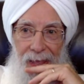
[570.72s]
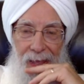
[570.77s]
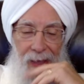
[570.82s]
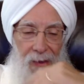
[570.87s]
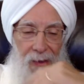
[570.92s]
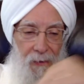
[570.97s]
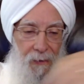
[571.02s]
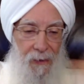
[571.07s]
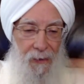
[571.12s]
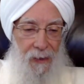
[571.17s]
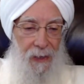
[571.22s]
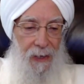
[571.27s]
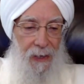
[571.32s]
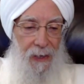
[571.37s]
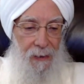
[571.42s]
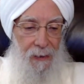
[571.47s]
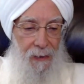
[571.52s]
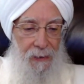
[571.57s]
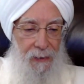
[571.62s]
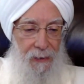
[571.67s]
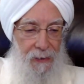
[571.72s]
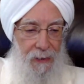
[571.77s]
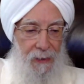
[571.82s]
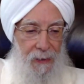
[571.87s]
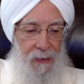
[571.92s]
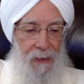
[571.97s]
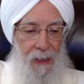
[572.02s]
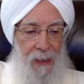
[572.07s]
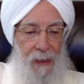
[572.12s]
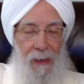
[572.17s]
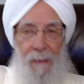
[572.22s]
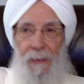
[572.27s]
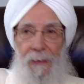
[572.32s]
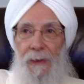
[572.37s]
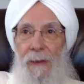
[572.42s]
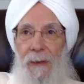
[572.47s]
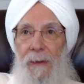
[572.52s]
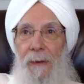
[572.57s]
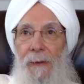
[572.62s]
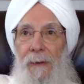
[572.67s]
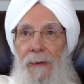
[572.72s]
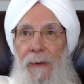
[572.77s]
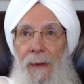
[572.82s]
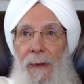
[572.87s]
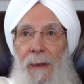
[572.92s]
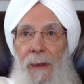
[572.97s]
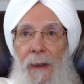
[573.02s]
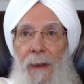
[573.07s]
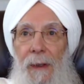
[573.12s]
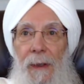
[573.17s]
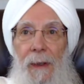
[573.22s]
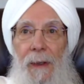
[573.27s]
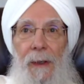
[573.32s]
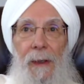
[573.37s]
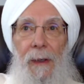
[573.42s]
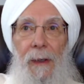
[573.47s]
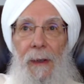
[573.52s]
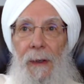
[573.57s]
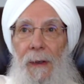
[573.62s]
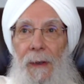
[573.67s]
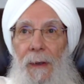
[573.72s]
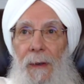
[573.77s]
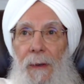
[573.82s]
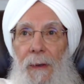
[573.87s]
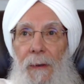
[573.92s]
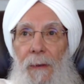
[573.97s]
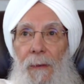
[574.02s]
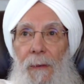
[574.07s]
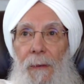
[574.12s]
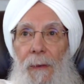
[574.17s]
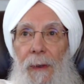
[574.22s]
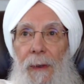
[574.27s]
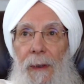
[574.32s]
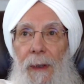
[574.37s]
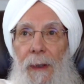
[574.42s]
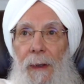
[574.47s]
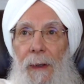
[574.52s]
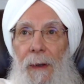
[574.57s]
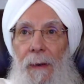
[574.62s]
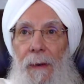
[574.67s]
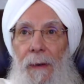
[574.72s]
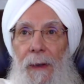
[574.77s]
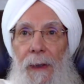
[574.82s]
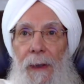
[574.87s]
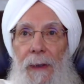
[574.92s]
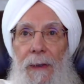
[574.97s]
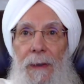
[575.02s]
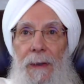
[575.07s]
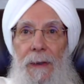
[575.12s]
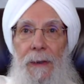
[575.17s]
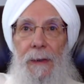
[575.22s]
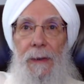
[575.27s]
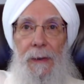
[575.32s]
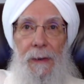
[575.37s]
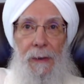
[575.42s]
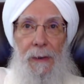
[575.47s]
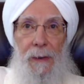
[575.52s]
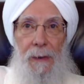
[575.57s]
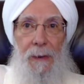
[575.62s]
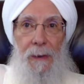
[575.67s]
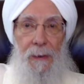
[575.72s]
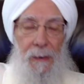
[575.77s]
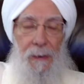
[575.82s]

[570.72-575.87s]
Okay, hang on just a sec. I'm still working on this.